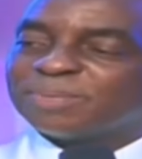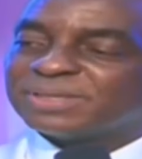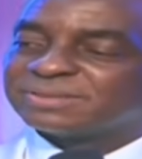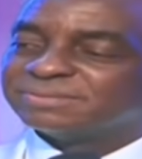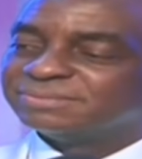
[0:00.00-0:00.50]

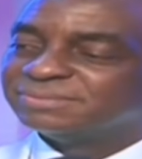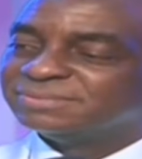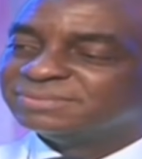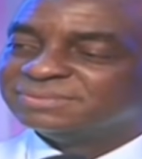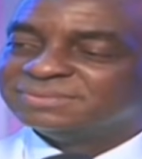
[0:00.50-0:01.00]
it.
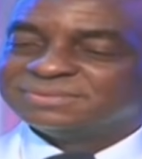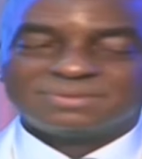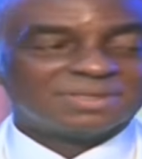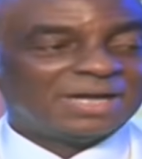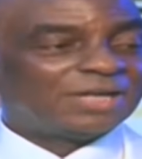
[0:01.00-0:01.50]

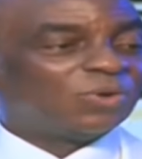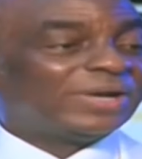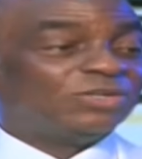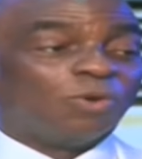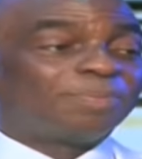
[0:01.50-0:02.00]
I don't
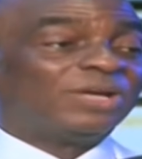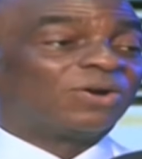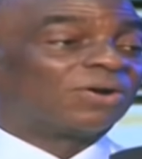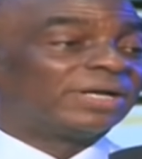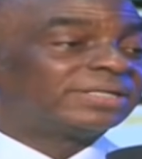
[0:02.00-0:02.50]
need your opinion
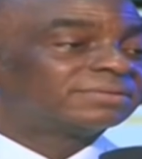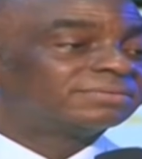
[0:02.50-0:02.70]
on it.